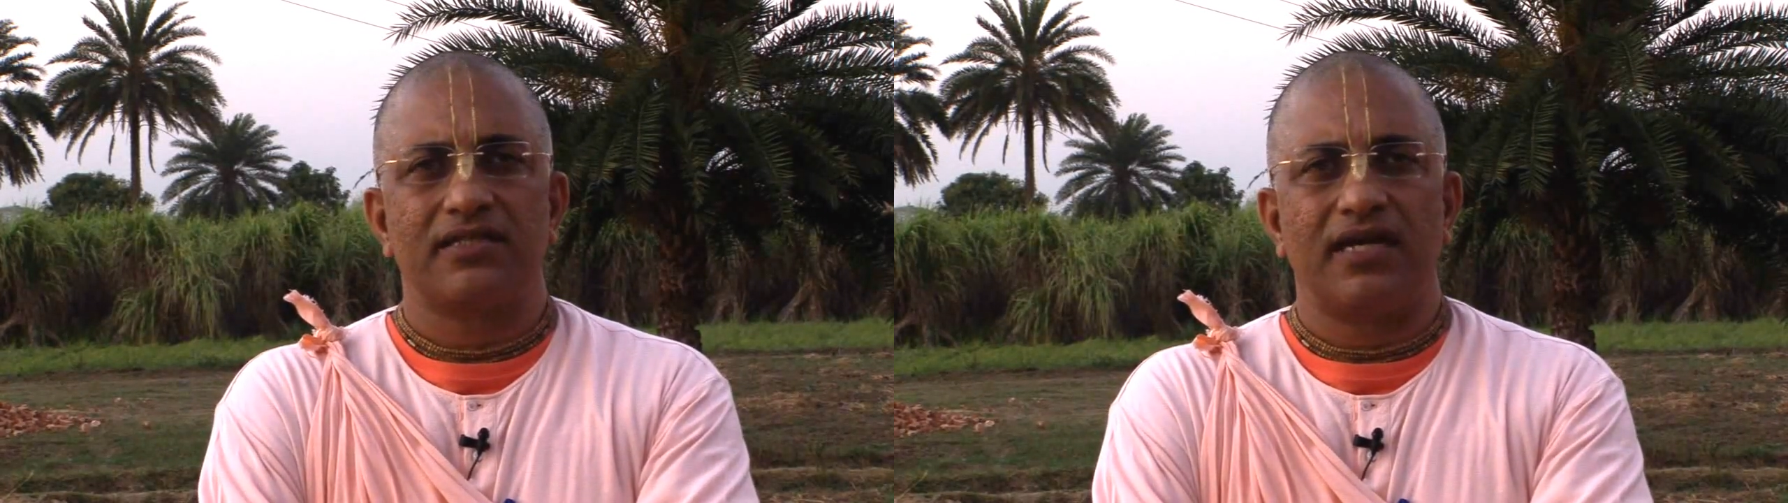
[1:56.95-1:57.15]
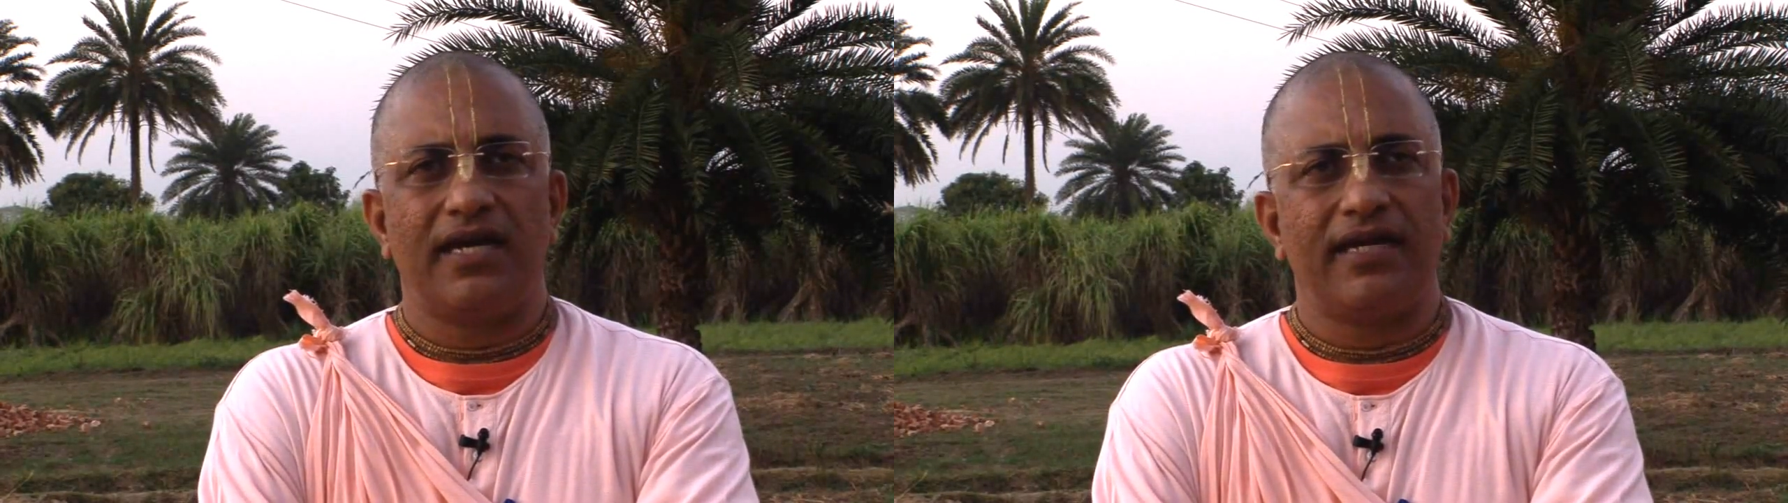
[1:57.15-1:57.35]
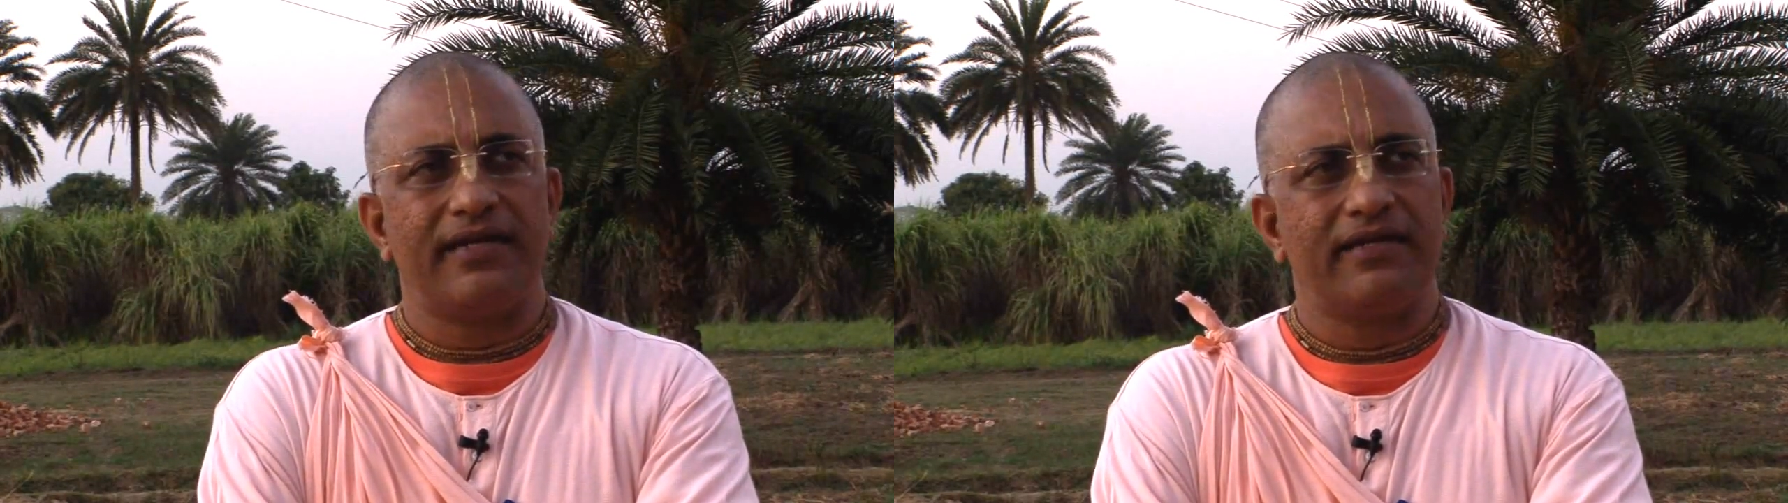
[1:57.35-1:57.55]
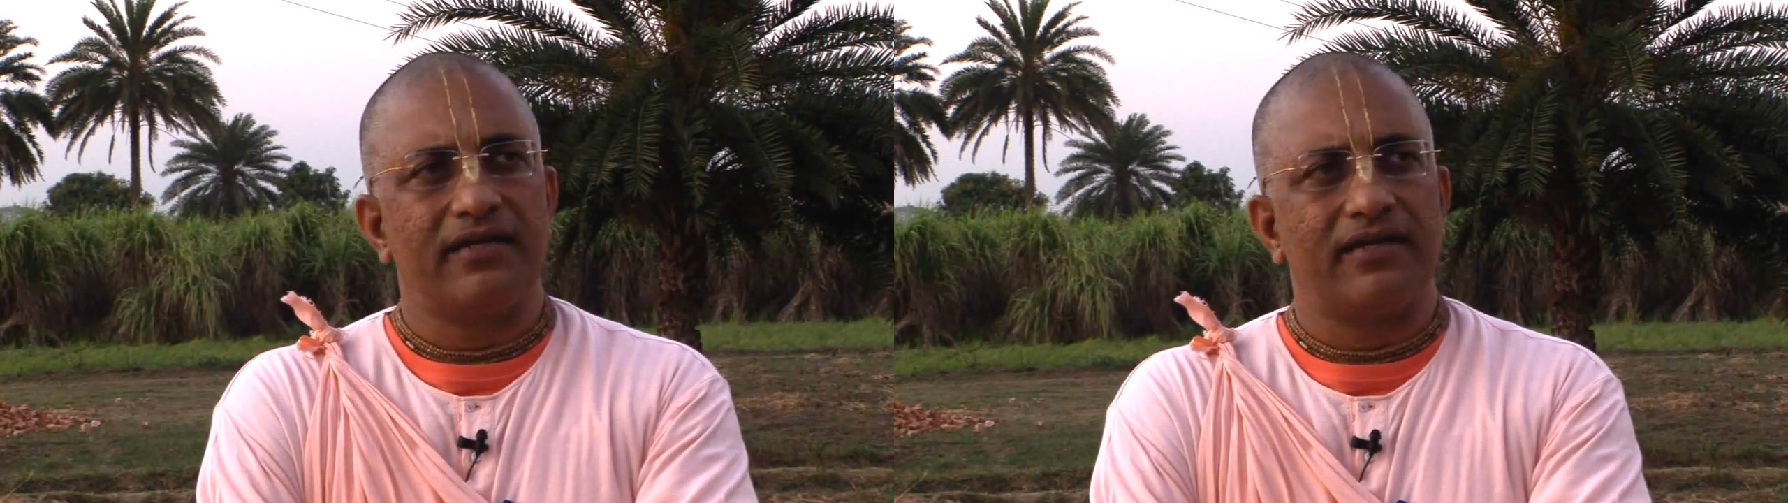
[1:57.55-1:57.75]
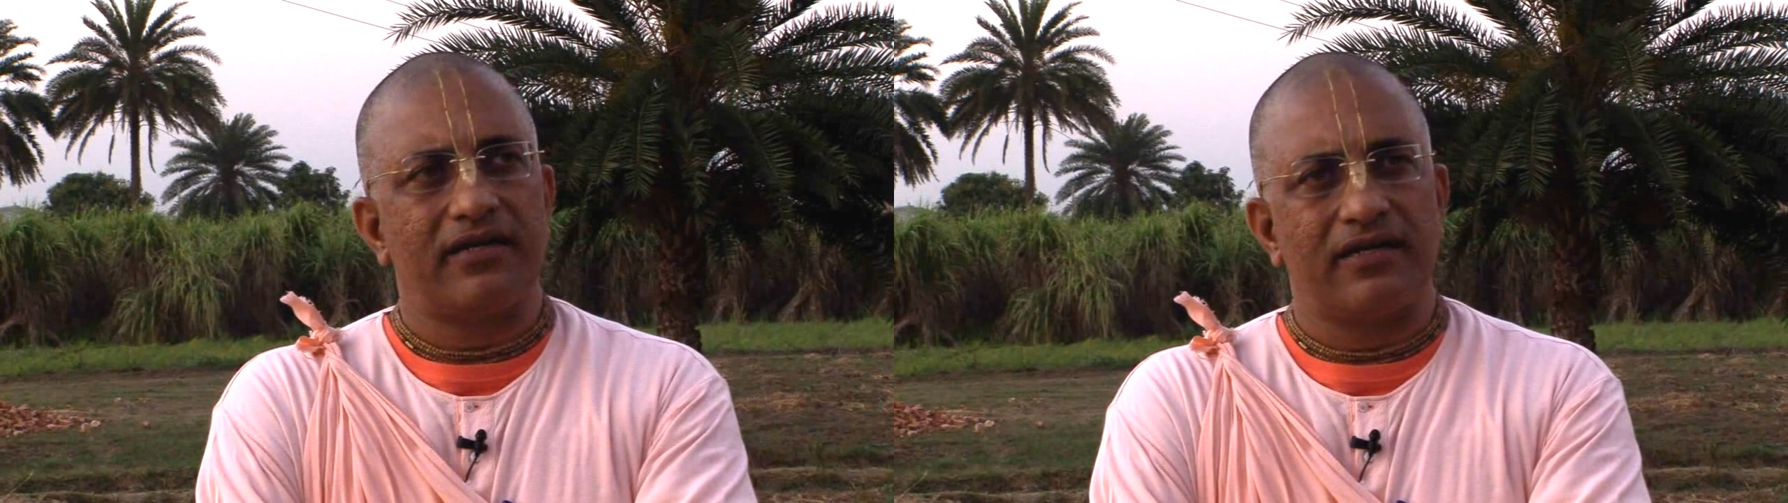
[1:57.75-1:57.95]
and
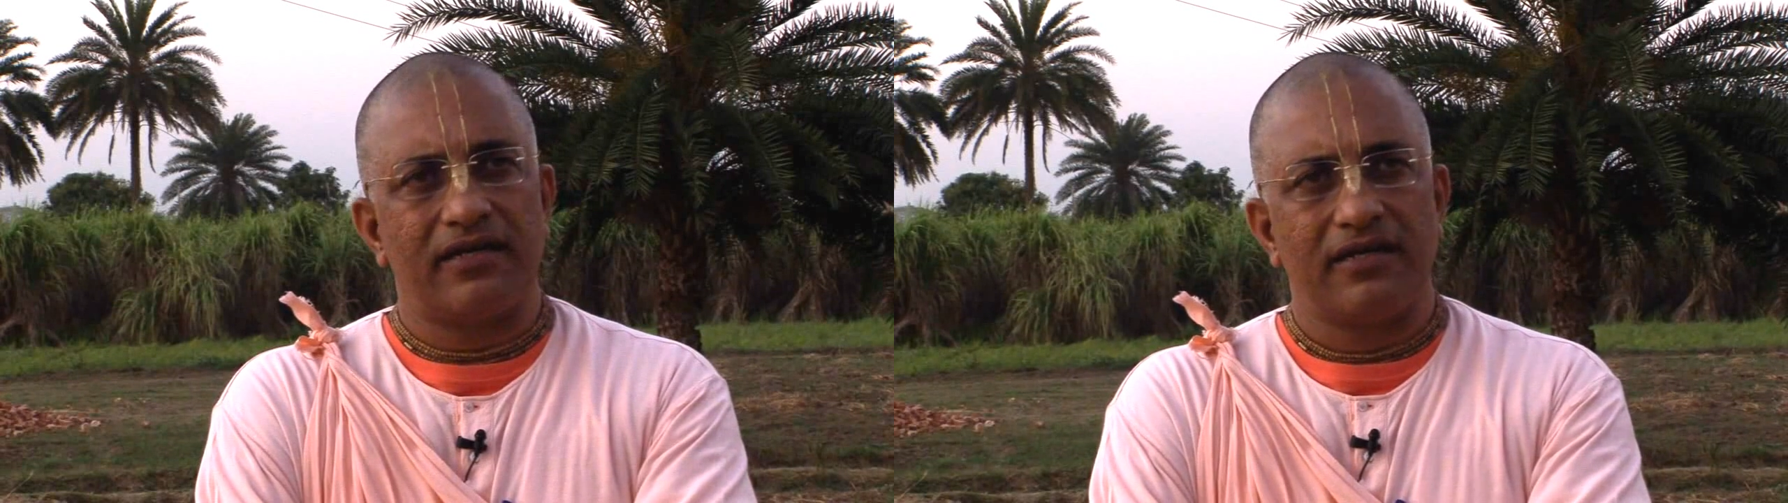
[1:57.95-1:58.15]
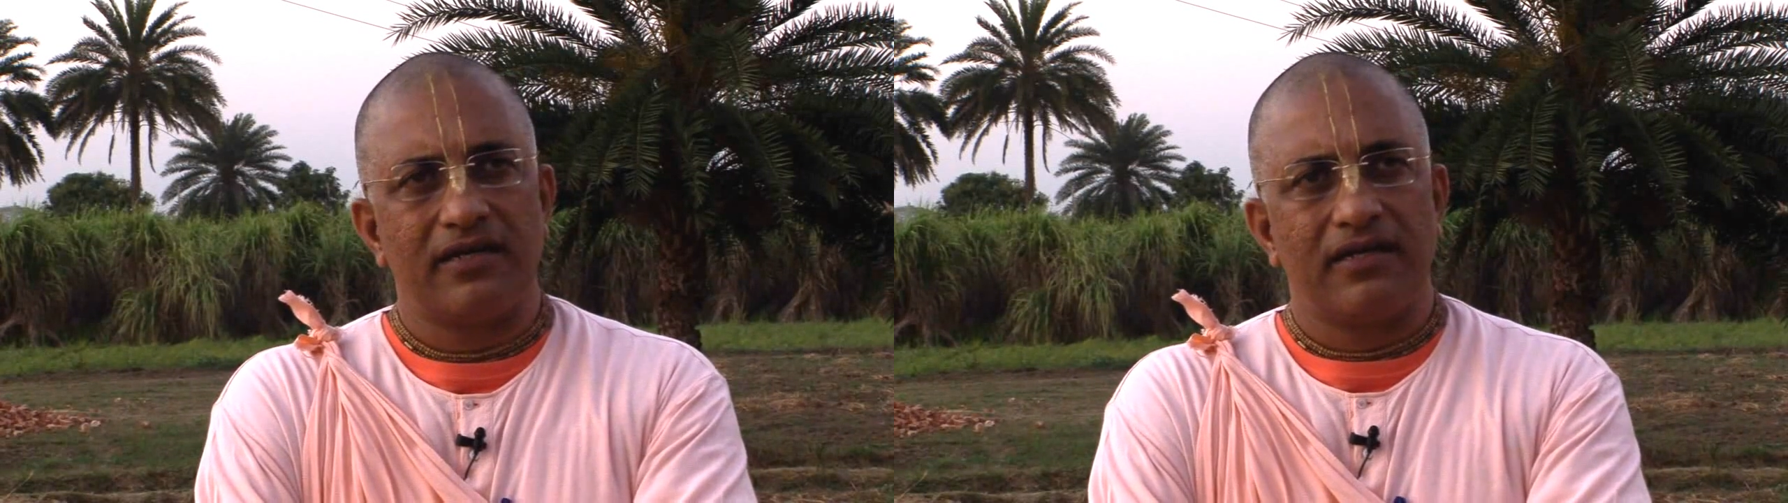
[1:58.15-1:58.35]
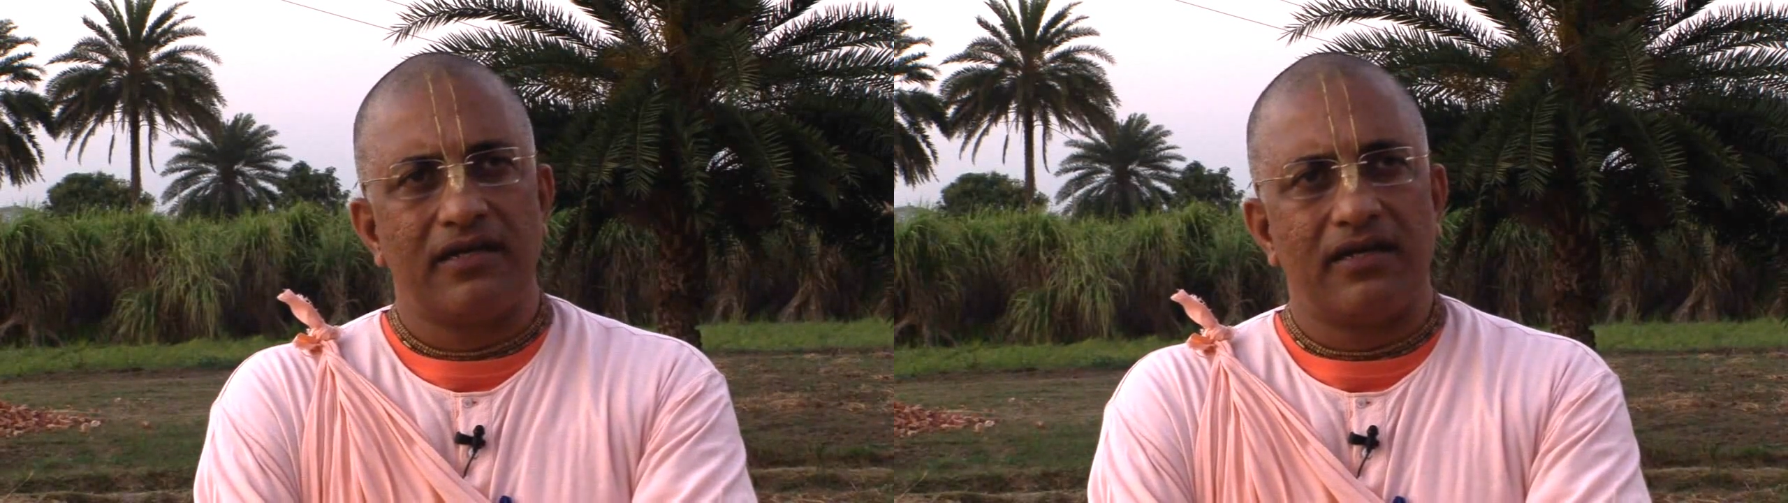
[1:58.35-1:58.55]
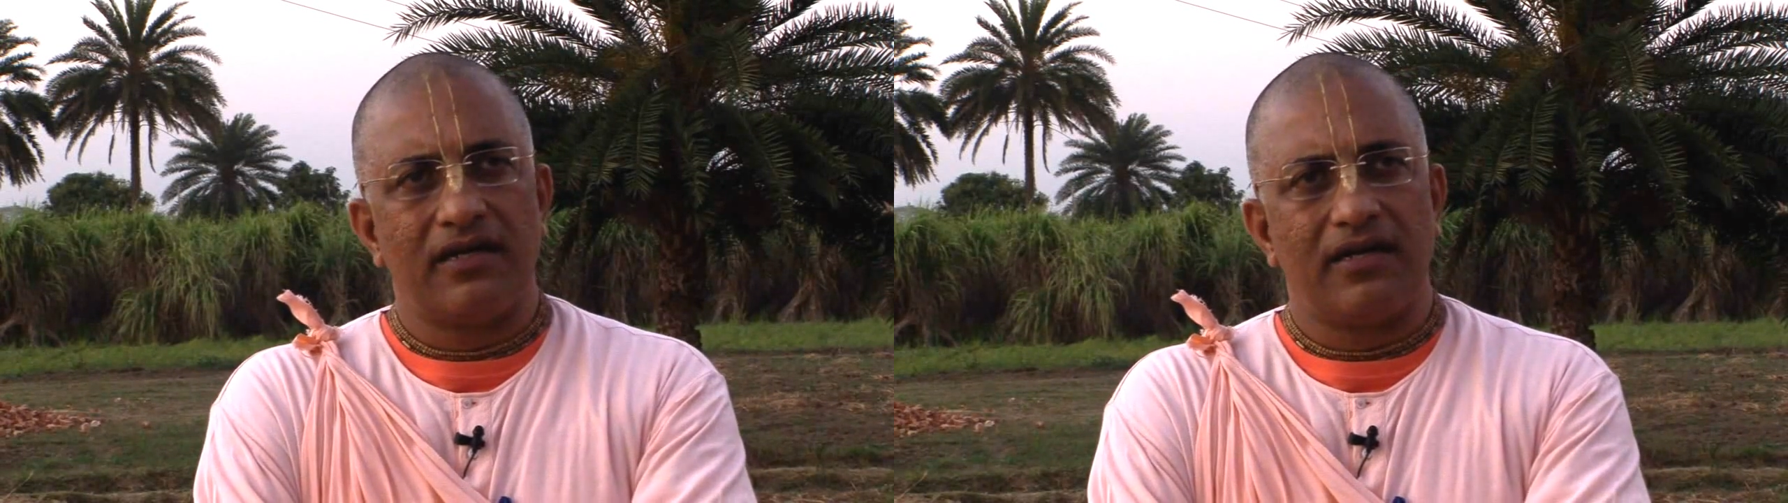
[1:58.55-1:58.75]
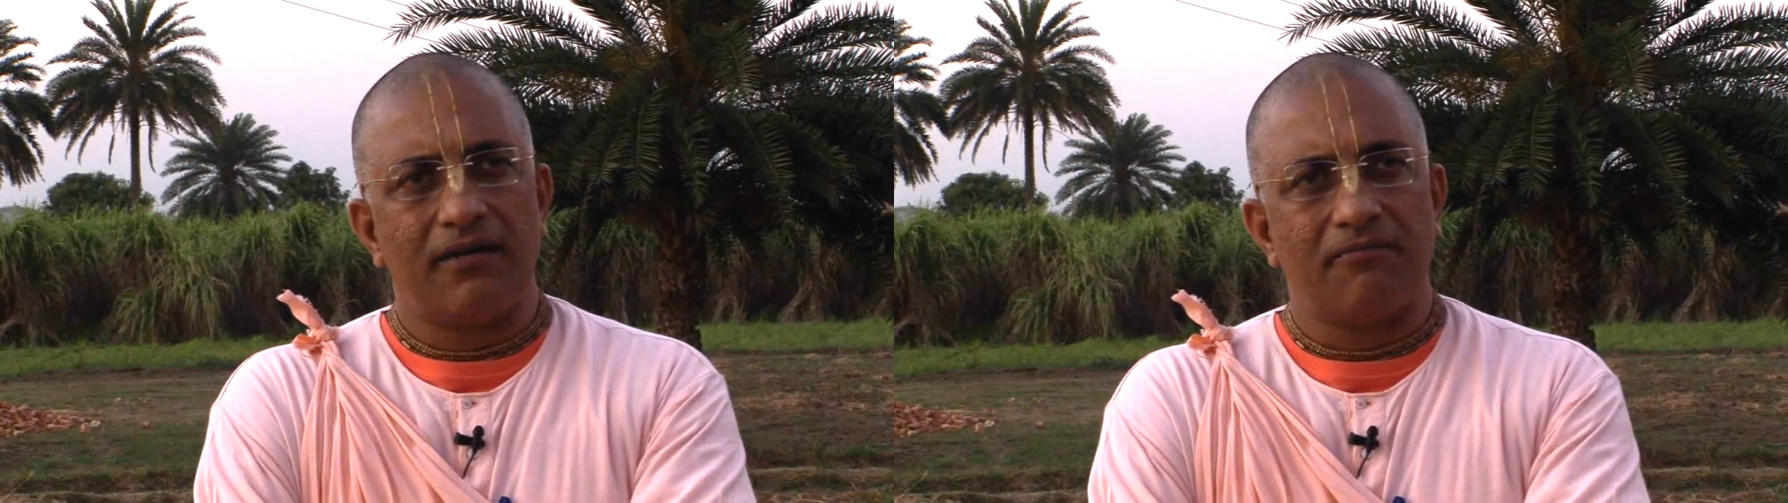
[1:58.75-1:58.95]

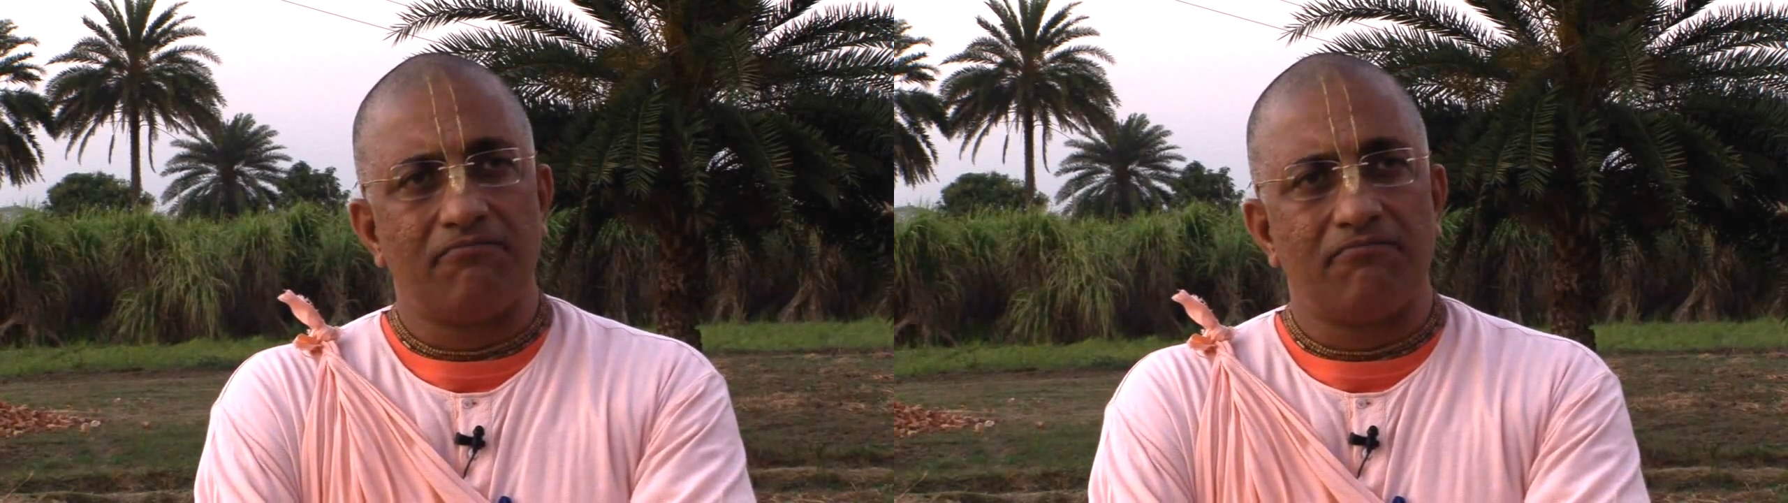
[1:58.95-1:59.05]
all